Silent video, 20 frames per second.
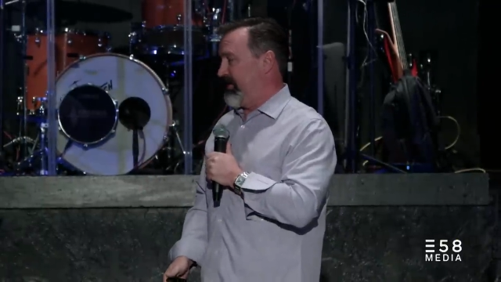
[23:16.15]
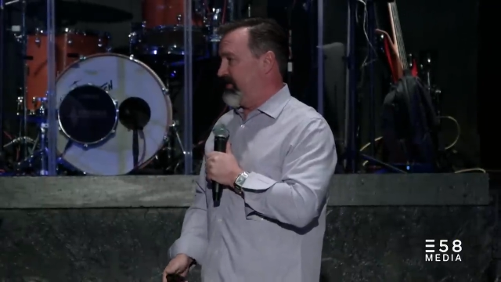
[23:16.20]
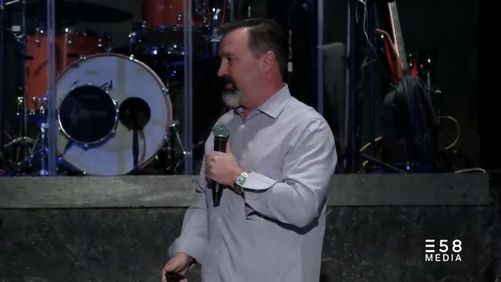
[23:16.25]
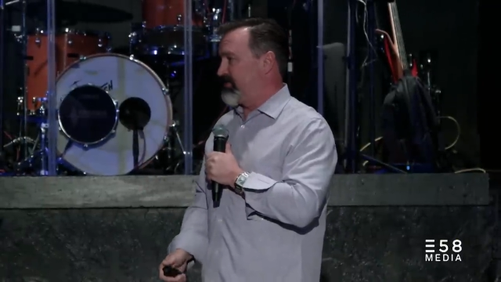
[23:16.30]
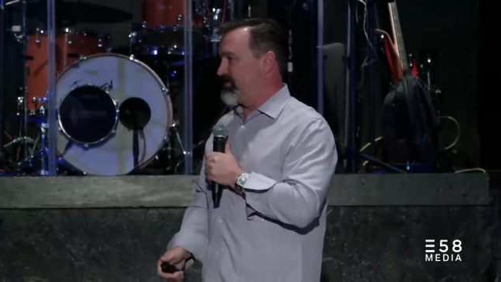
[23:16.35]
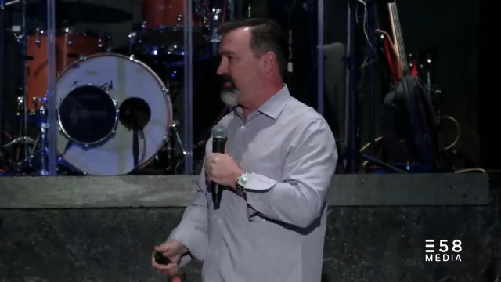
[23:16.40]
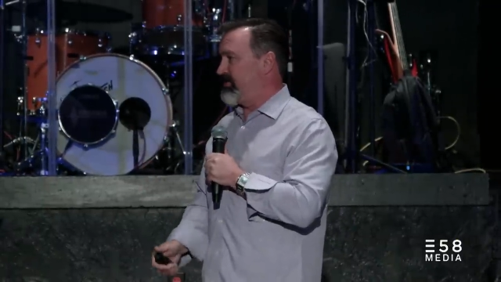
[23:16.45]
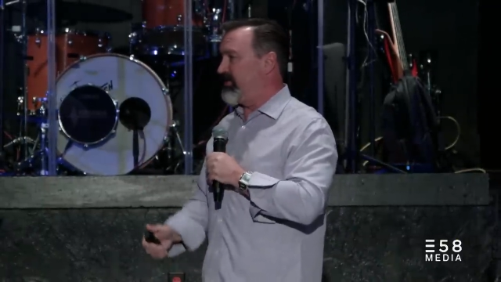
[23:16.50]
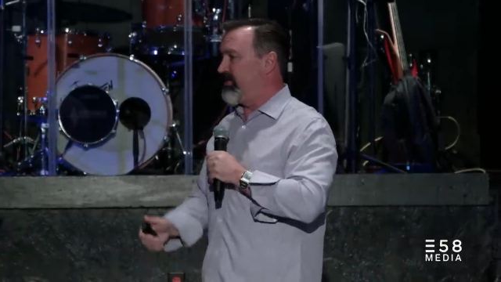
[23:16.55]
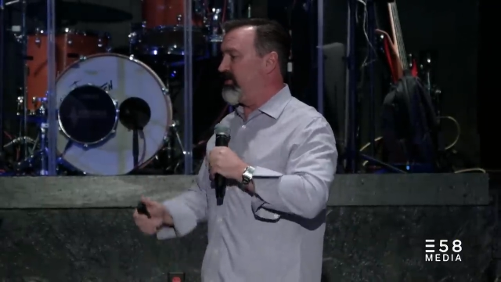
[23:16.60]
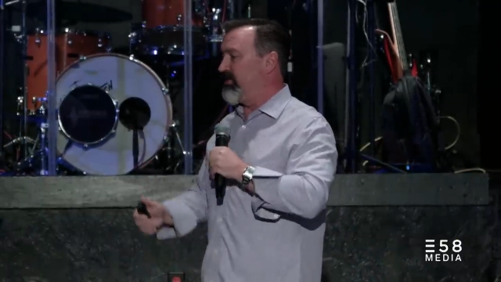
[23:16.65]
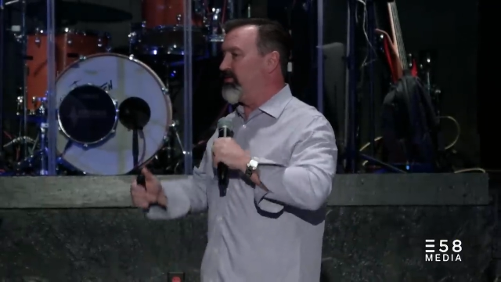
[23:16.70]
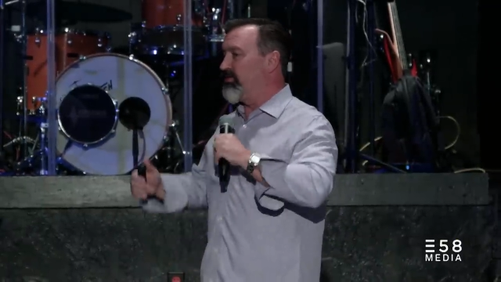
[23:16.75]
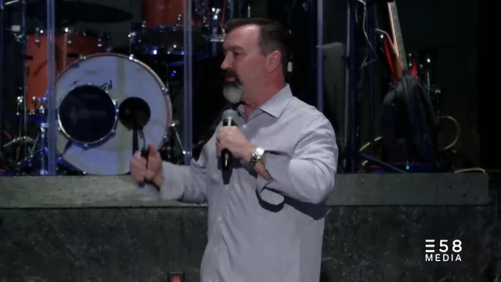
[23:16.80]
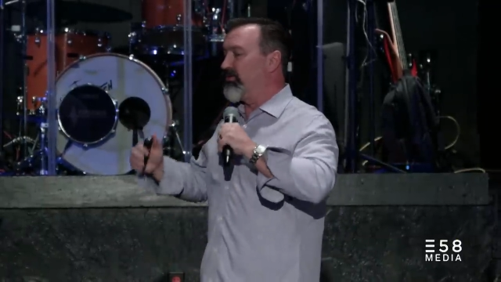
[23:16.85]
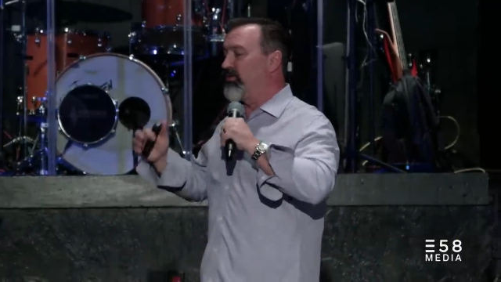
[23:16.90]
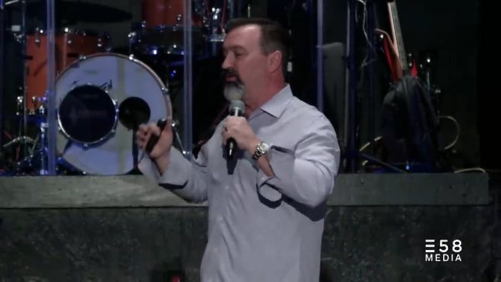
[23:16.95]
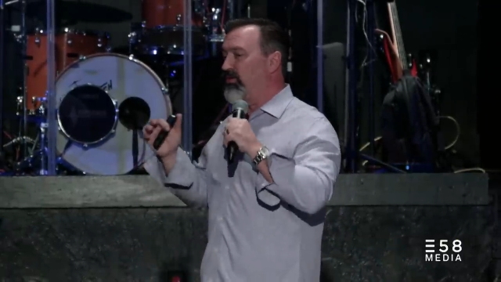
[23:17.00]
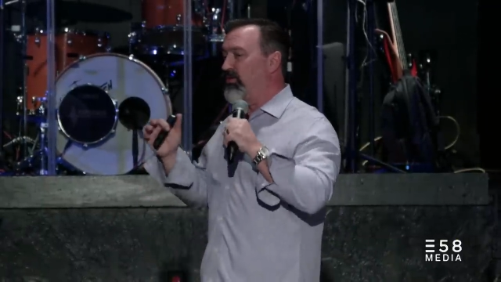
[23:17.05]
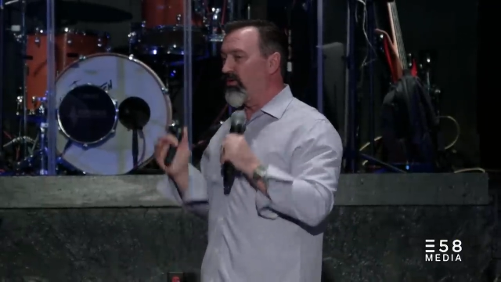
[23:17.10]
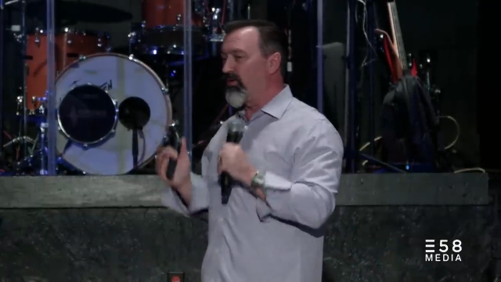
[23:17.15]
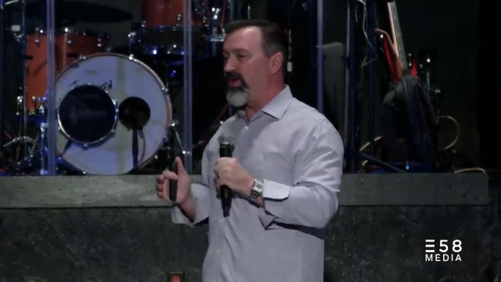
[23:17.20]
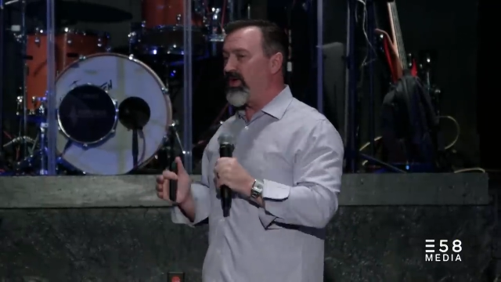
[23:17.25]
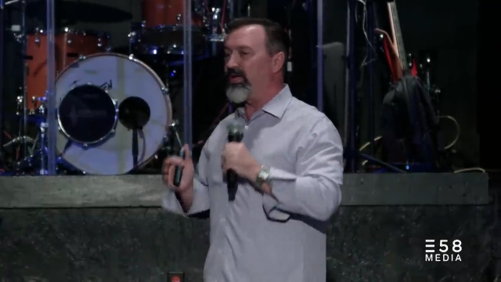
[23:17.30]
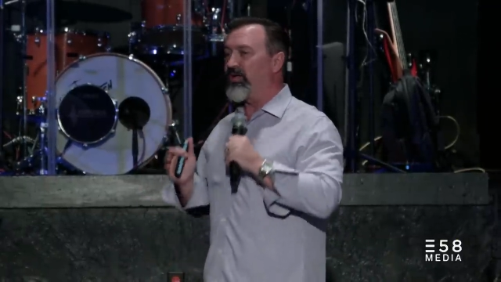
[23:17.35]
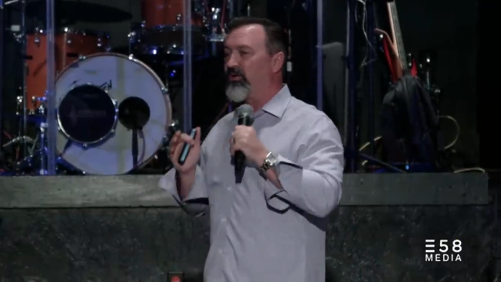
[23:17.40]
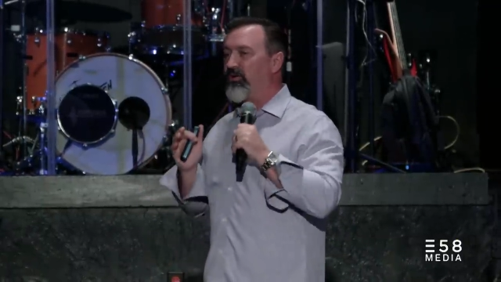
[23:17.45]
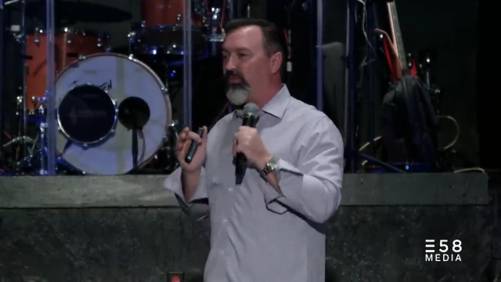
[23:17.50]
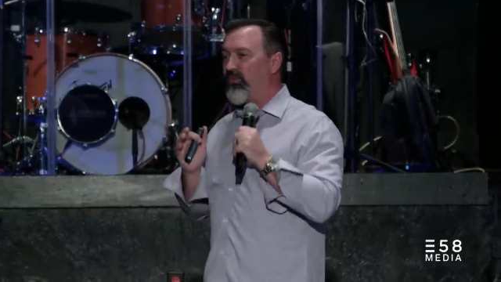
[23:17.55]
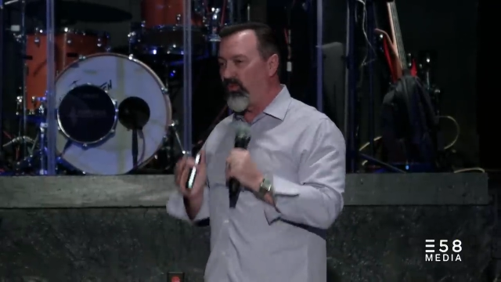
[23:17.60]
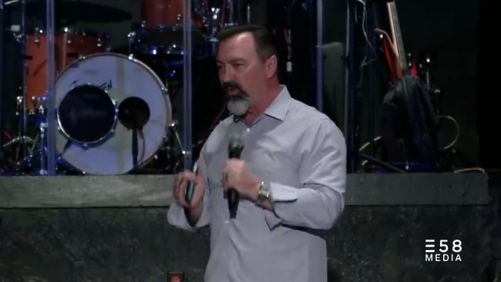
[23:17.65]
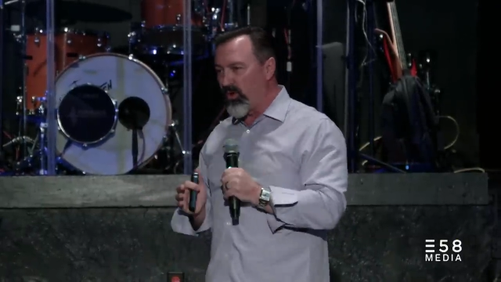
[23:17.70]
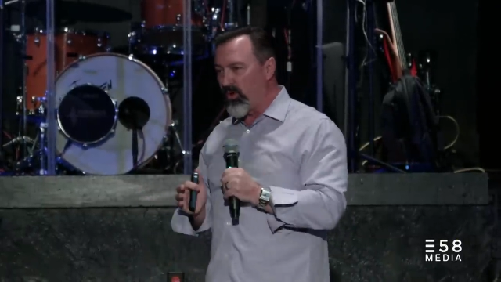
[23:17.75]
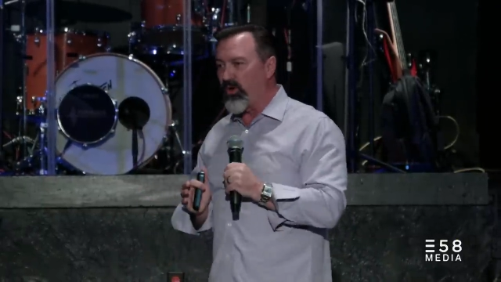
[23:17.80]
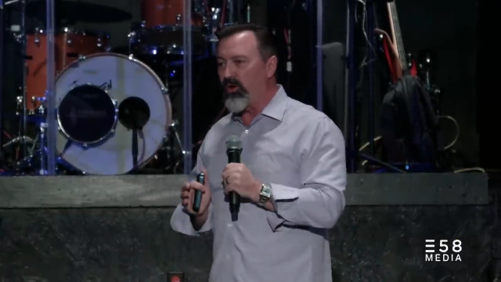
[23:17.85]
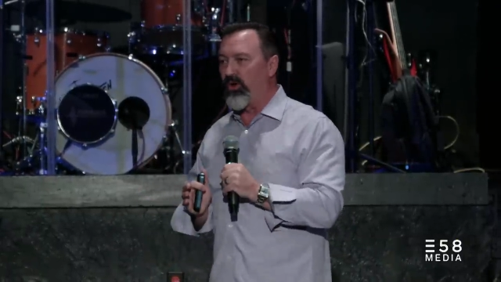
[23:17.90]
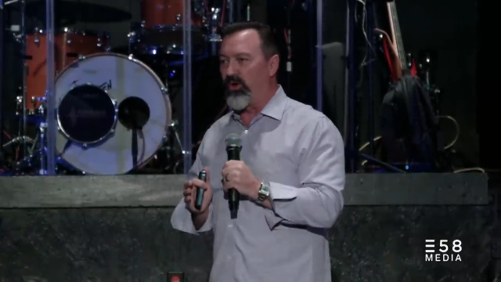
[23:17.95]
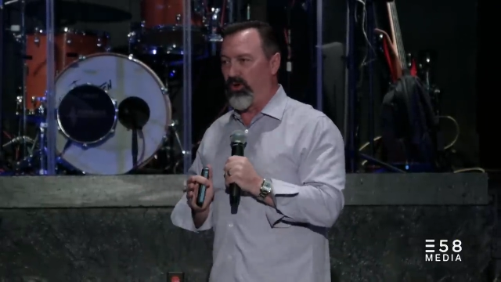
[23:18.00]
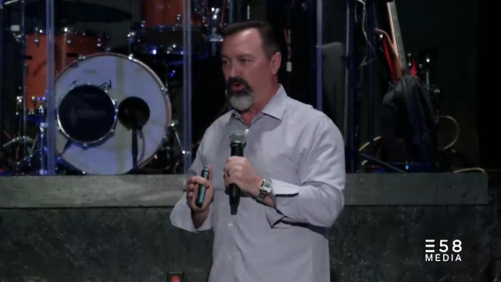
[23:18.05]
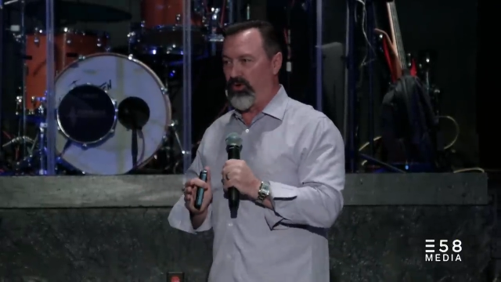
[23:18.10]
See, the, the Greek
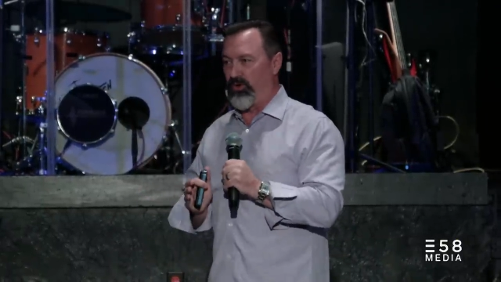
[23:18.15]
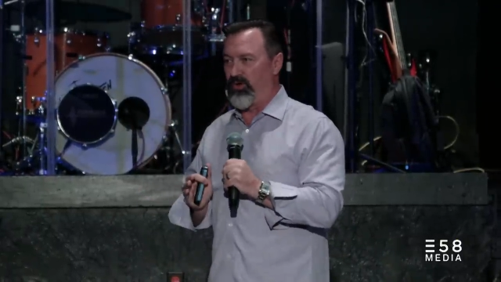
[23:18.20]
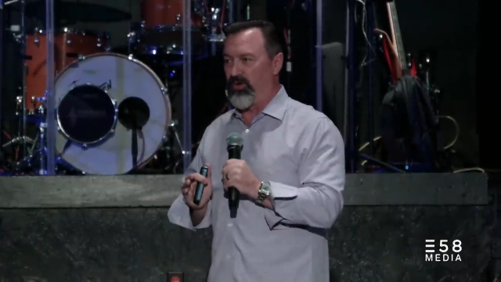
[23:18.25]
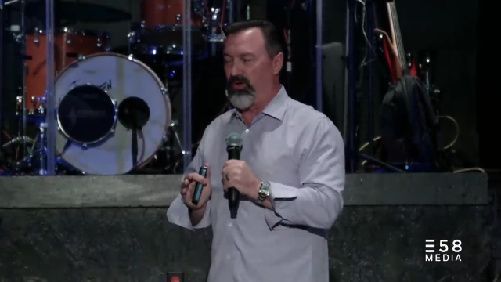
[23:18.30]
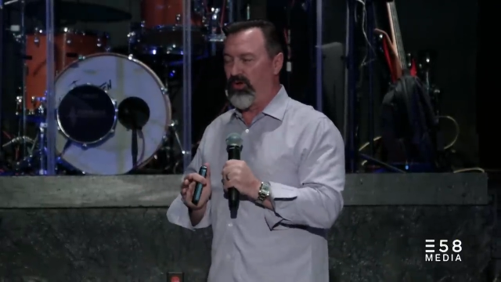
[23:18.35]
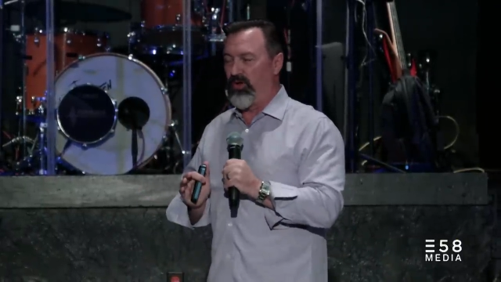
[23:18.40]
word